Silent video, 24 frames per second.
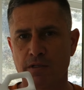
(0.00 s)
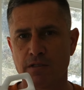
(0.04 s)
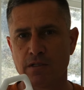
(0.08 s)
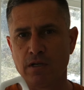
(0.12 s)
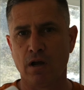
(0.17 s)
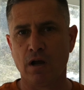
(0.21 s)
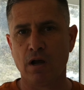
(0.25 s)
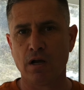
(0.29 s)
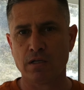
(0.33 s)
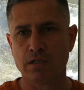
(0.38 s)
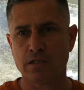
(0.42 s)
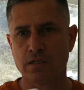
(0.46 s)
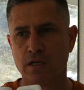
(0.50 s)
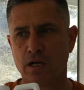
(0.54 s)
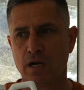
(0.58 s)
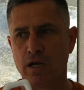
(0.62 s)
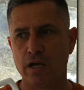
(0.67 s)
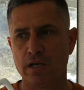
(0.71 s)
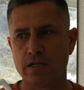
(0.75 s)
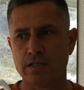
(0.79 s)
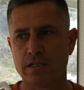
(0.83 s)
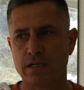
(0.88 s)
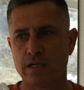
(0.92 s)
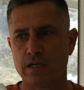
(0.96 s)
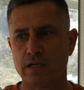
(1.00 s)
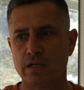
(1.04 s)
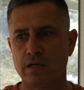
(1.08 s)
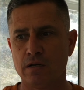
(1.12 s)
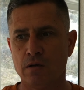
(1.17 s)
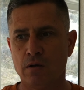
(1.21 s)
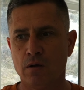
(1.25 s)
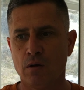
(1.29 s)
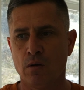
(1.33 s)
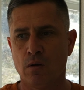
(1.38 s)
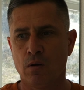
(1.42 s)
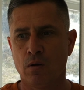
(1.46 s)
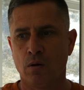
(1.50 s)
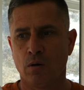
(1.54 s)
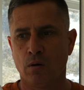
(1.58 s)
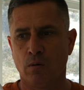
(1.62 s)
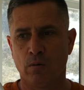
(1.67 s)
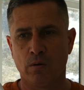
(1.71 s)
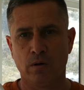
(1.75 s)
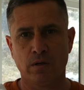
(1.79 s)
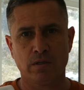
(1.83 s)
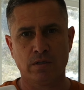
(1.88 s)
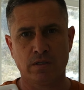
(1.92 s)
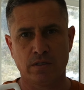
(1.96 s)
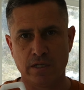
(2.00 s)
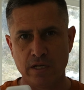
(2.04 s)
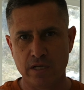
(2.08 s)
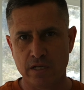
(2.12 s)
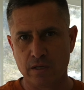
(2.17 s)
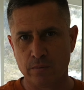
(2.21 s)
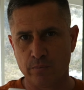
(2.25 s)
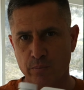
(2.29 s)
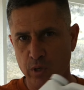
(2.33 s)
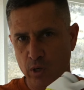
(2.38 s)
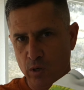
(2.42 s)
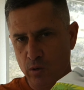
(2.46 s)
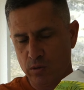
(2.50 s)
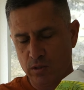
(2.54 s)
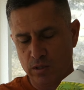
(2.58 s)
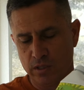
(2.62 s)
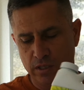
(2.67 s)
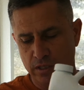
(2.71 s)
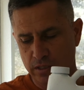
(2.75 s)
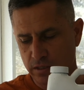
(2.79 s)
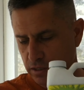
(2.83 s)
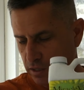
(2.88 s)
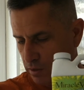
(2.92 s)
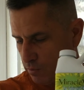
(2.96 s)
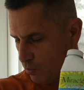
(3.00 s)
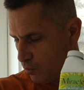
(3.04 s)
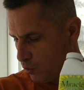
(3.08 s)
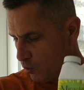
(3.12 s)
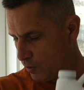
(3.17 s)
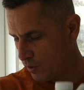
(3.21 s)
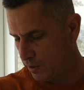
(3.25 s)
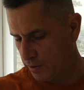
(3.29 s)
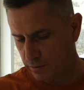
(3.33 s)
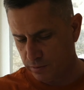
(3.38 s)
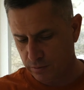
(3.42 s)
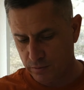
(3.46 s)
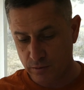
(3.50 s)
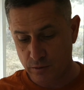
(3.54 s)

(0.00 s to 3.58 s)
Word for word: It's oxidizing or it's decomposing at some point.